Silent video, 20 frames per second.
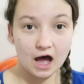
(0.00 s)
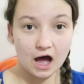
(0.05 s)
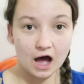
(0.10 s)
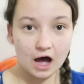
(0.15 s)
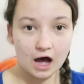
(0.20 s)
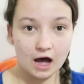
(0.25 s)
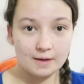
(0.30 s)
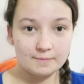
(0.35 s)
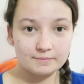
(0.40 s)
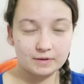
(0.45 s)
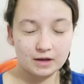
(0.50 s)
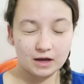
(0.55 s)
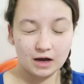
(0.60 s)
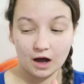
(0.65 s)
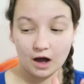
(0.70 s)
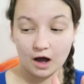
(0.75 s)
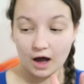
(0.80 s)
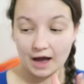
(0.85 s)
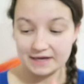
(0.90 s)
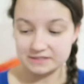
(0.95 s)

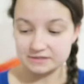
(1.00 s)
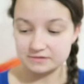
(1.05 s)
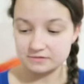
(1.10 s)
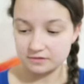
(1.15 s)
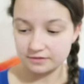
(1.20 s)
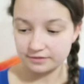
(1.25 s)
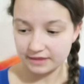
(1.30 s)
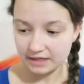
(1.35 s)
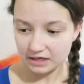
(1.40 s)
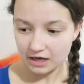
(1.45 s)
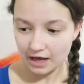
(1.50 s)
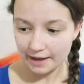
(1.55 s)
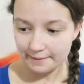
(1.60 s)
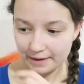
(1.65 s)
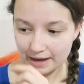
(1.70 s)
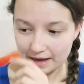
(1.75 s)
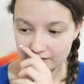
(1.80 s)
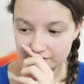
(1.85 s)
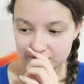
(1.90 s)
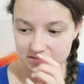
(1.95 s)
I think I
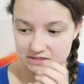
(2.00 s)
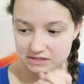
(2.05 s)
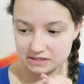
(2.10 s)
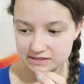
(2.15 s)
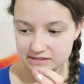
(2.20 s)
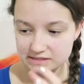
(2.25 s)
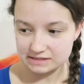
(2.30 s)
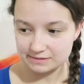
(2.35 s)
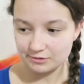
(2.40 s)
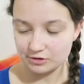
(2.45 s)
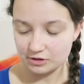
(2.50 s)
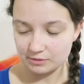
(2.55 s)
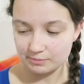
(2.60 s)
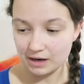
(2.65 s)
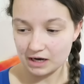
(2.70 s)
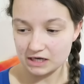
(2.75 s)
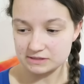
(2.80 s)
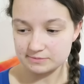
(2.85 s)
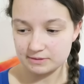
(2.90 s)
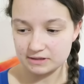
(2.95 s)
might have done something similar in the
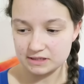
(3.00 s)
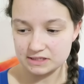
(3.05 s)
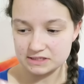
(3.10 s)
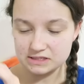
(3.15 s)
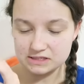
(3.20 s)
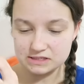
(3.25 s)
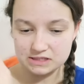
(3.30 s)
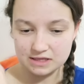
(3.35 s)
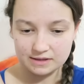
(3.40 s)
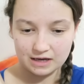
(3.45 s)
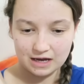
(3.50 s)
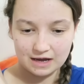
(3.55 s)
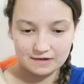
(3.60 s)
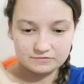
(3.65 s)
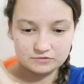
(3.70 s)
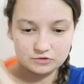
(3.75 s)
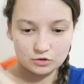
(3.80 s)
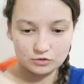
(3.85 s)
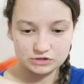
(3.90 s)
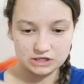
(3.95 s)
past, but this is something
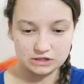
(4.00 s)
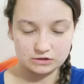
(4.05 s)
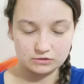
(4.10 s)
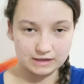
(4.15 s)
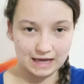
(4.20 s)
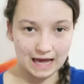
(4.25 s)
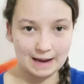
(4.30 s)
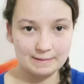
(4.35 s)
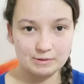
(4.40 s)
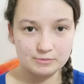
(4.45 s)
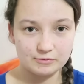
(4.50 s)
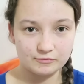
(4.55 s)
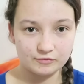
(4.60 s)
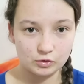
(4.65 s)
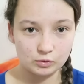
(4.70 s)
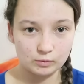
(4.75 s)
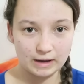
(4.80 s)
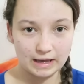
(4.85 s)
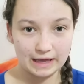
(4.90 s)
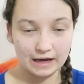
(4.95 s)
I've not done on camera
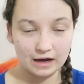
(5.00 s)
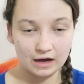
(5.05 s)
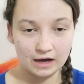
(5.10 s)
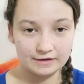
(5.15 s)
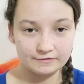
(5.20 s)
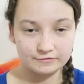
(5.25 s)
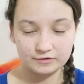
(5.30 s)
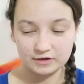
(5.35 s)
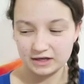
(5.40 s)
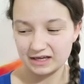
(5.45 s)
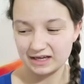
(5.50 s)
before where I